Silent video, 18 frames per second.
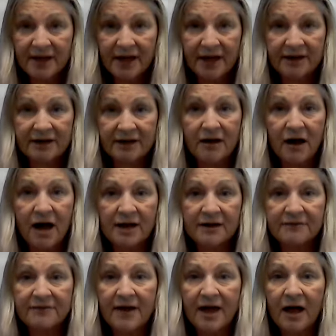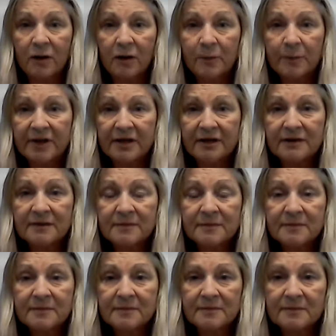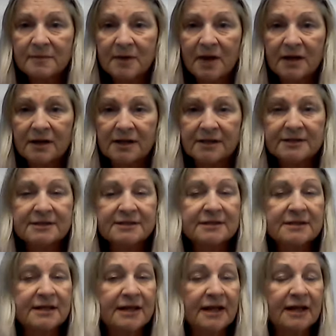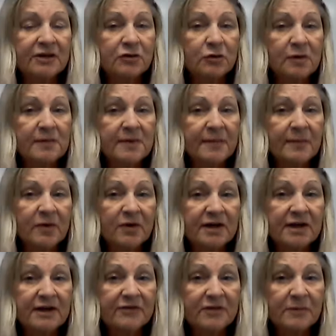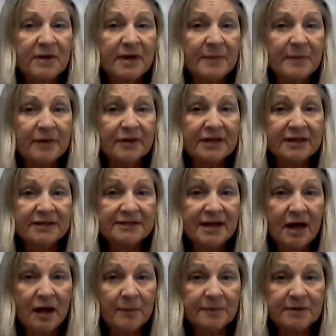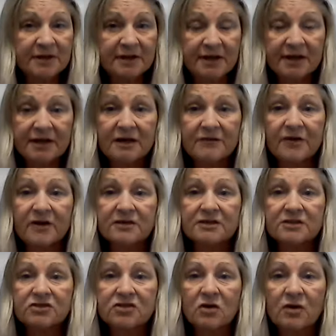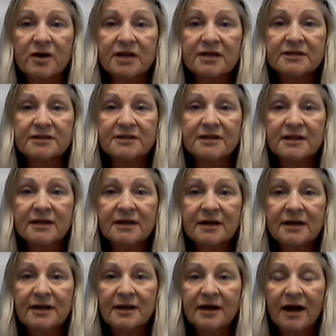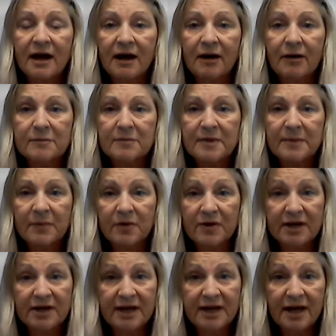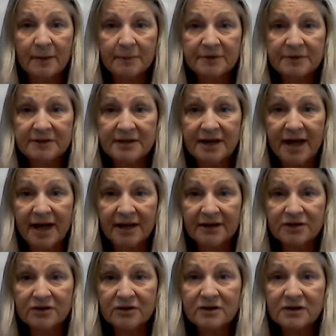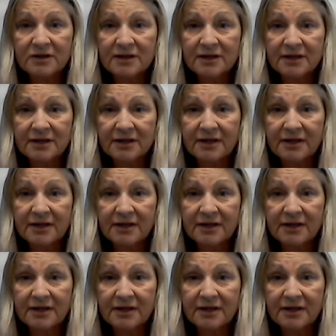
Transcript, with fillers: and a God of helping. Let's see, can you remember any of the people he's helped in any of our stories? I remember he helped Daniel